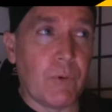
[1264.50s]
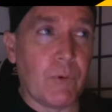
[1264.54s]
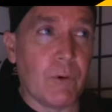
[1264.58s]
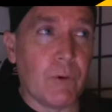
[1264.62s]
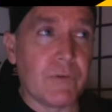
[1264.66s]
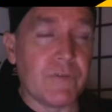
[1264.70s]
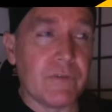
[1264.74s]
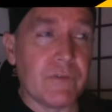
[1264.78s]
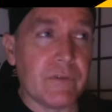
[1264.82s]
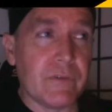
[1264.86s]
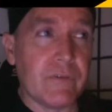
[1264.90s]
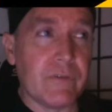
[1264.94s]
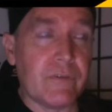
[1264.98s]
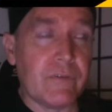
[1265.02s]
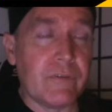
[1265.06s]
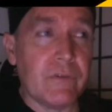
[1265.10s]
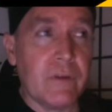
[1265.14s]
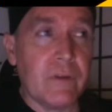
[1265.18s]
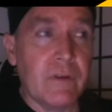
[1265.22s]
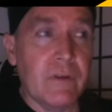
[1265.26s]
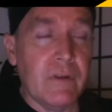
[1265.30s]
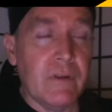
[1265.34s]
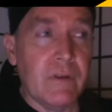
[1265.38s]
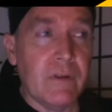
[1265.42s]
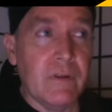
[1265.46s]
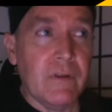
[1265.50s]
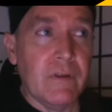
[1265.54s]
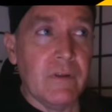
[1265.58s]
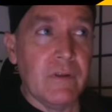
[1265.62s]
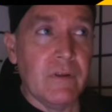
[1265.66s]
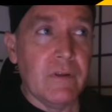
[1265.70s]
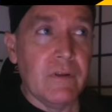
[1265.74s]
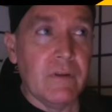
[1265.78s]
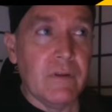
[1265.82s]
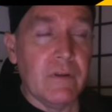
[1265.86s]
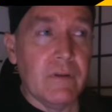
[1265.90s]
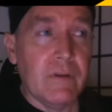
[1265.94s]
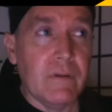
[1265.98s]
forces
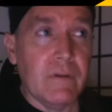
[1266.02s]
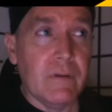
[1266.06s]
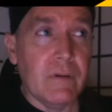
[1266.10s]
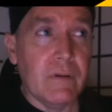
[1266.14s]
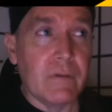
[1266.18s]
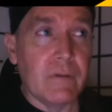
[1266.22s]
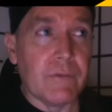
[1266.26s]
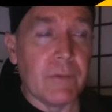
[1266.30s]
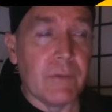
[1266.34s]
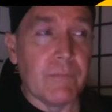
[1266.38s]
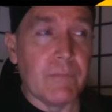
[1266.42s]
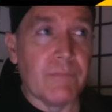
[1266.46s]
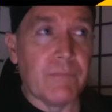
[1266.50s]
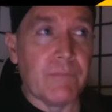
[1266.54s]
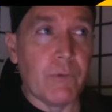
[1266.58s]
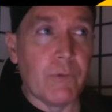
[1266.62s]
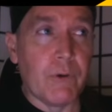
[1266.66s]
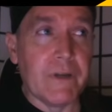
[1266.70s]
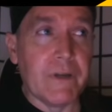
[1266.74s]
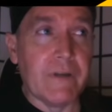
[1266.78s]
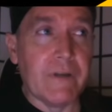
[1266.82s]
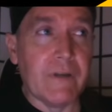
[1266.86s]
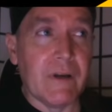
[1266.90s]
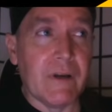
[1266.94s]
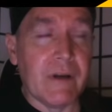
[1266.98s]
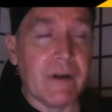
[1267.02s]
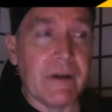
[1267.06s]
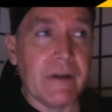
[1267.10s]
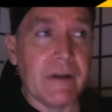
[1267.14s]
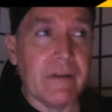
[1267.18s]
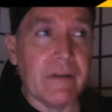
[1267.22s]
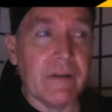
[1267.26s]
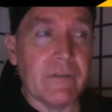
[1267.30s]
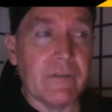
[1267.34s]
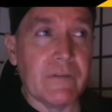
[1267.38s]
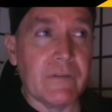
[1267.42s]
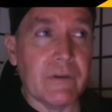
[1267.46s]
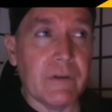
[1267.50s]
from 49
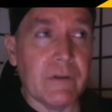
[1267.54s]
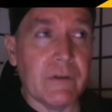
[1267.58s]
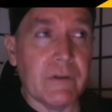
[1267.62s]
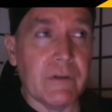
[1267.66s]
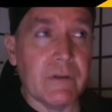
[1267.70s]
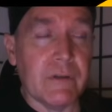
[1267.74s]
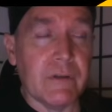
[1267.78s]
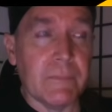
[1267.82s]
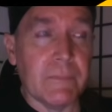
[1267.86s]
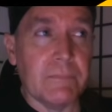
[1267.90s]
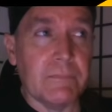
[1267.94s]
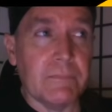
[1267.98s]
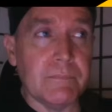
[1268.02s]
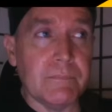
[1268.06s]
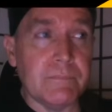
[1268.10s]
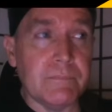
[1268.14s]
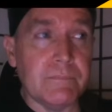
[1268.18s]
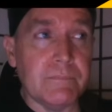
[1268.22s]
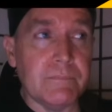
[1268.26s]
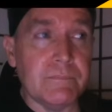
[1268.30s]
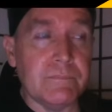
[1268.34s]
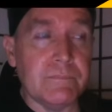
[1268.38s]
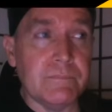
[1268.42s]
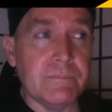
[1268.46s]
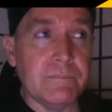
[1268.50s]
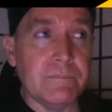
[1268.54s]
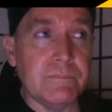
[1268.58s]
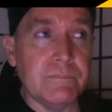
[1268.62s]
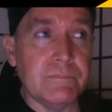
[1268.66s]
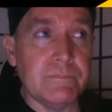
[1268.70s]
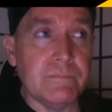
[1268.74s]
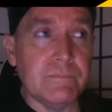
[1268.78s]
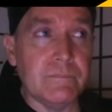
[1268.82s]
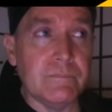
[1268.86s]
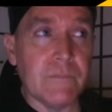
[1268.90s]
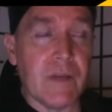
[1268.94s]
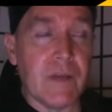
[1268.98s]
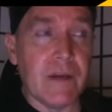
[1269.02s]
until um
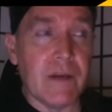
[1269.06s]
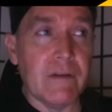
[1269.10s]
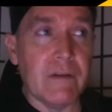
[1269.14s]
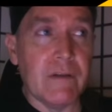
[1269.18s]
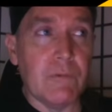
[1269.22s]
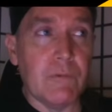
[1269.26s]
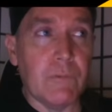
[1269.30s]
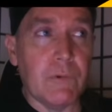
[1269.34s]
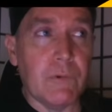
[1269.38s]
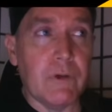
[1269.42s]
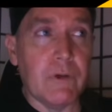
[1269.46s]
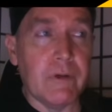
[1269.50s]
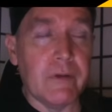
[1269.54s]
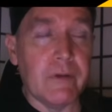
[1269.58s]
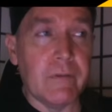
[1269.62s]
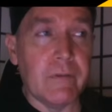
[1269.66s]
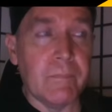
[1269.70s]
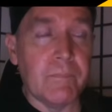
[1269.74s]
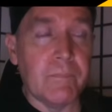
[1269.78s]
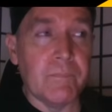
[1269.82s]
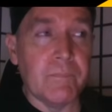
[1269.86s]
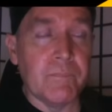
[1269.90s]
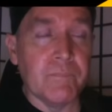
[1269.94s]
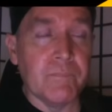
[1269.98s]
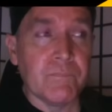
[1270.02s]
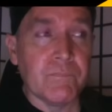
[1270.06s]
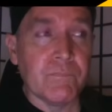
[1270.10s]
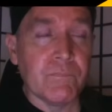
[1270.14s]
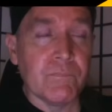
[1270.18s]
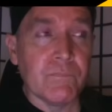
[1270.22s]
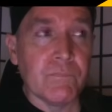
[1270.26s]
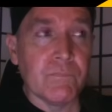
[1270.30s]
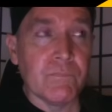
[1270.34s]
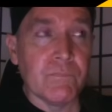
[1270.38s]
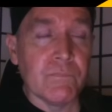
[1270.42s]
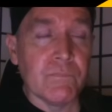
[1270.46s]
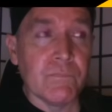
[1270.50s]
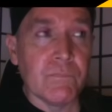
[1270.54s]
91
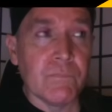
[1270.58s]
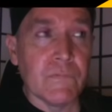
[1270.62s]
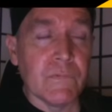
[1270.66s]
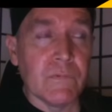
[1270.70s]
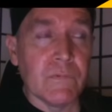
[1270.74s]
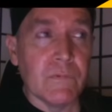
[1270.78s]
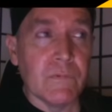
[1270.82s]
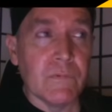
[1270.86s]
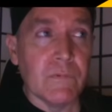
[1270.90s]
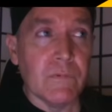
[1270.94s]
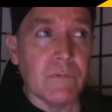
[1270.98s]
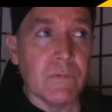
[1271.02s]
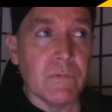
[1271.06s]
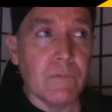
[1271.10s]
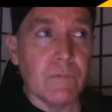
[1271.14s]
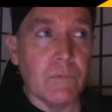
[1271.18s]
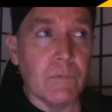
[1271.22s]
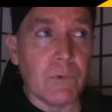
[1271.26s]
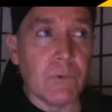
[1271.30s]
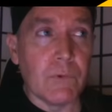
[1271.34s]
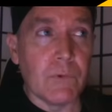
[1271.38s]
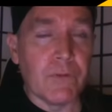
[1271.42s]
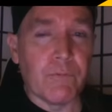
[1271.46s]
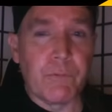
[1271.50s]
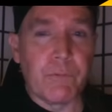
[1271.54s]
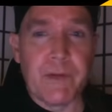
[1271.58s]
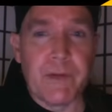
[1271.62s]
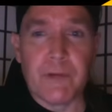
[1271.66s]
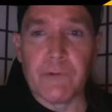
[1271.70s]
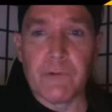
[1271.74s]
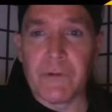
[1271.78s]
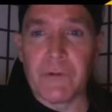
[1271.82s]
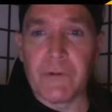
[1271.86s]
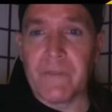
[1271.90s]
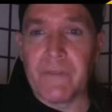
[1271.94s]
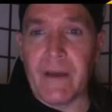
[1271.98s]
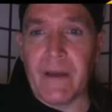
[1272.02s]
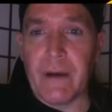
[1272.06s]
were
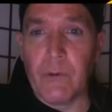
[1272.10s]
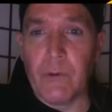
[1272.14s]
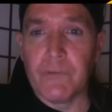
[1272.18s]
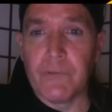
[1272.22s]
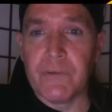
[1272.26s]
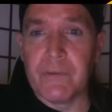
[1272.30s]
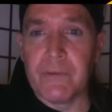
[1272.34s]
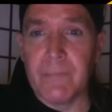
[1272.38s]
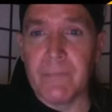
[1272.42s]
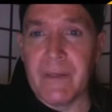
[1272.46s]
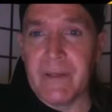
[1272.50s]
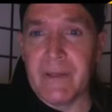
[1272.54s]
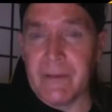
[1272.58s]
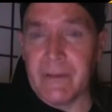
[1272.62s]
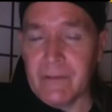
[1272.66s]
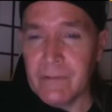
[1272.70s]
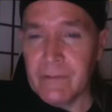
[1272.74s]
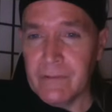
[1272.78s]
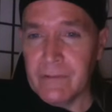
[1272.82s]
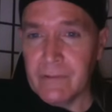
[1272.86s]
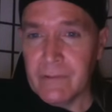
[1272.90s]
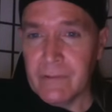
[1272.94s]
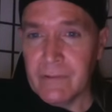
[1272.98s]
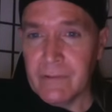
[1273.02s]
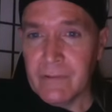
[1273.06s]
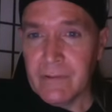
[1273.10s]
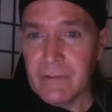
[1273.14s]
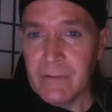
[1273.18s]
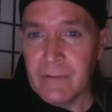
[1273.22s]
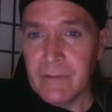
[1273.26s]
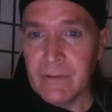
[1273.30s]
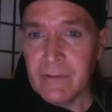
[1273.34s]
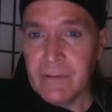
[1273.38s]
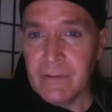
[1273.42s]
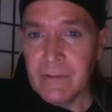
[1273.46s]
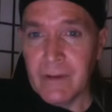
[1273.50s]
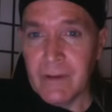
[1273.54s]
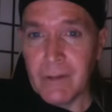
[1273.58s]
300,000 men,
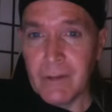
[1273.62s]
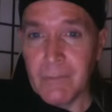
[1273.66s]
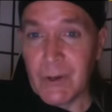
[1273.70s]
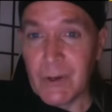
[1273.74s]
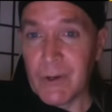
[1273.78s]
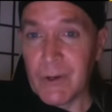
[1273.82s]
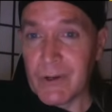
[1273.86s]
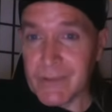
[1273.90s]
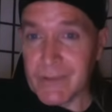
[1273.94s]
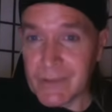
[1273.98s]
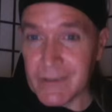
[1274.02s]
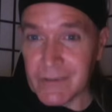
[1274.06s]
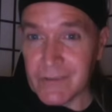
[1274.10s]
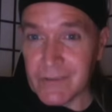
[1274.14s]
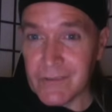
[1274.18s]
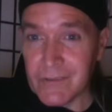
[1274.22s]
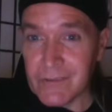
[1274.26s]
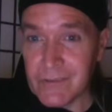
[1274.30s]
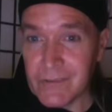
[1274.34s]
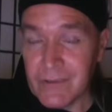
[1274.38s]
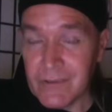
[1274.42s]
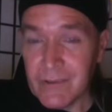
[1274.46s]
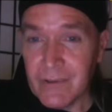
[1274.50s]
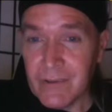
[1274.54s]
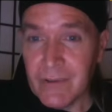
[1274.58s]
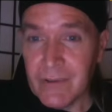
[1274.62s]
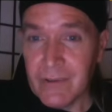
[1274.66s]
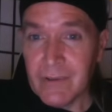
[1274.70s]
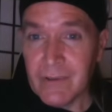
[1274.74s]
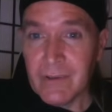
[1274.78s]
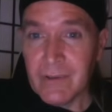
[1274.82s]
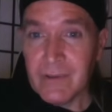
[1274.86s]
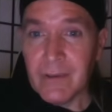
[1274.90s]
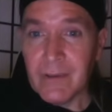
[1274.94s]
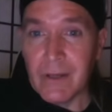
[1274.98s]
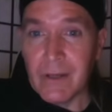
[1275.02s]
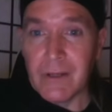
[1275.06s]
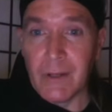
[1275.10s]
Americans.
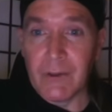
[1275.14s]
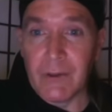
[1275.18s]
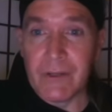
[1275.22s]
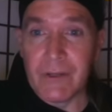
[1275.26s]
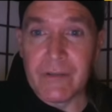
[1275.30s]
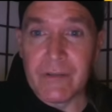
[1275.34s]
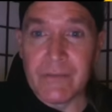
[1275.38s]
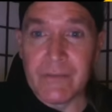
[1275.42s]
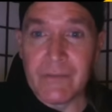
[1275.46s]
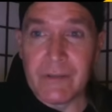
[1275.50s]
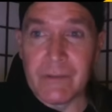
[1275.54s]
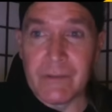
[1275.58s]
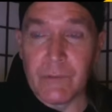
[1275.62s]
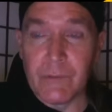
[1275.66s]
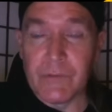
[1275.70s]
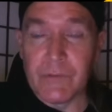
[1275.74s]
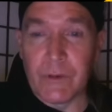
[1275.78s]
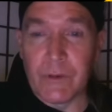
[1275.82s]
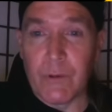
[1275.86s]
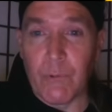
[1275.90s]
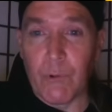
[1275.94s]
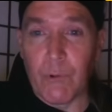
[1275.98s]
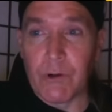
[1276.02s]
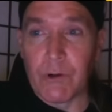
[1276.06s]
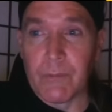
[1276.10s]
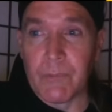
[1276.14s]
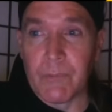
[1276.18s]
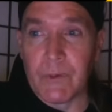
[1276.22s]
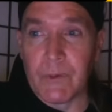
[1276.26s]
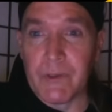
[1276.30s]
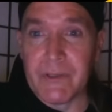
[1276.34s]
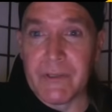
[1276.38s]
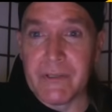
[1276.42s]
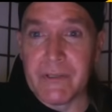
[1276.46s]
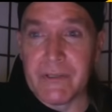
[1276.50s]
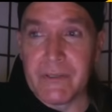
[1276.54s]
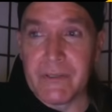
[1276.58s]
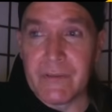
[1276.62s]
Another there's a quarter
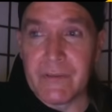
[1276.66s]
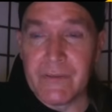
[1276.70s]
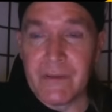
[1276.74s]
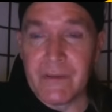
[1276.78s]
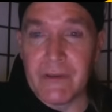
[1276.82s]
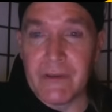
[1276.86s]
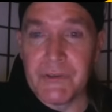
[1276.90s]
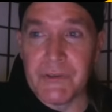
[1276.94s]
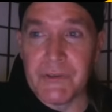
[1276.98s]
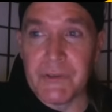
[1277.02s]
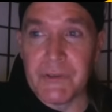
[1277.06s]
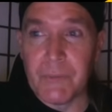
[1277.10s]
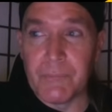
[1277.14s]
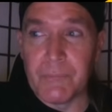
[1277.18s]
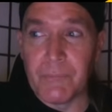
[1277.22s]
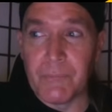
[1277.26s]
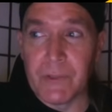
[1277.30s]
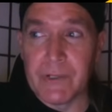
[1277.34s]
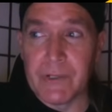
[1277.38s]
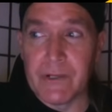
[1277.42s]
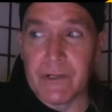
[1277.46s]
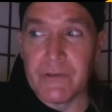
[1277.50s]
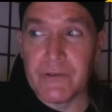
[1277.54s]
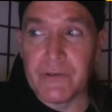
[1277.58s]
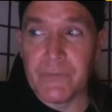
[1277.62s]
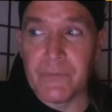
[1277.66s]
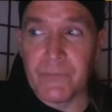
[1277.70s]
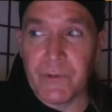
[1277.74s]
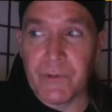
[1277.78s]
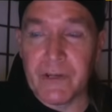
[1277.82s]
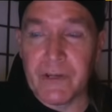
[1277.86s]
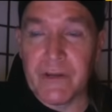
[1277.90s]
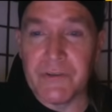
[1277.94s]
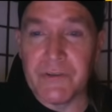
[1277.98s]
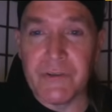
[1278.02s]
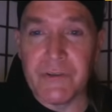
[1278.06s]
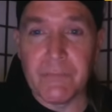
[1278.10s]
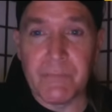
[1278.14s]
million contingent of British,
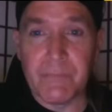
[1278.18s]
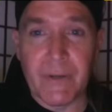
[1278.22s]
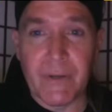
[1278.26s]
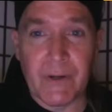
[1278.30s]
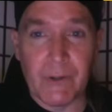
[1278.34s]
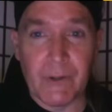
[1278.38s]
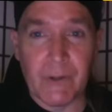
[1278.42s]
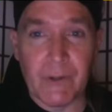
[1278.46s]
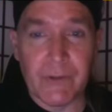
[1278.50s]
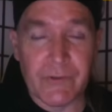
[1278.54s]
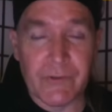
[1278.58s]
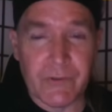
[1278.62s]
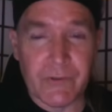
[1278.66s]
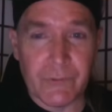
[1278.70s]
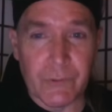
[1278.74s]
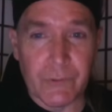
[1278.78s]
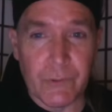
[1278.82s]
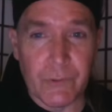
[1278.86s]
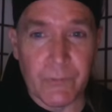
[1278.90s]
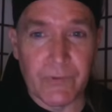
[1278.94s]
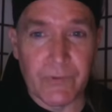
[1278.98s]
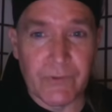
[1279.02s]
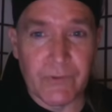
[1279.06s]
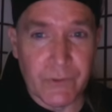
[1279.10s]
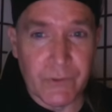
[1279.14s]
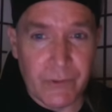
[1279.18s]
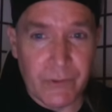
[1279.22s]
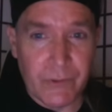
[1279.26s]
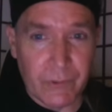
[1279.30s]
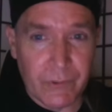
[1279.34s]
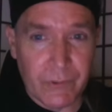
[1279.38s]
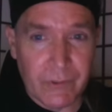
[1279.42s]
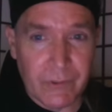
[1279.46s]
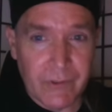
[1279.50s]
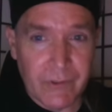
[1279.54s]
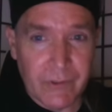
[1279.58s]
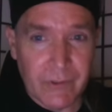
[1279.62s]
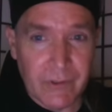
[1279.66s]
French, and Benelux troops too.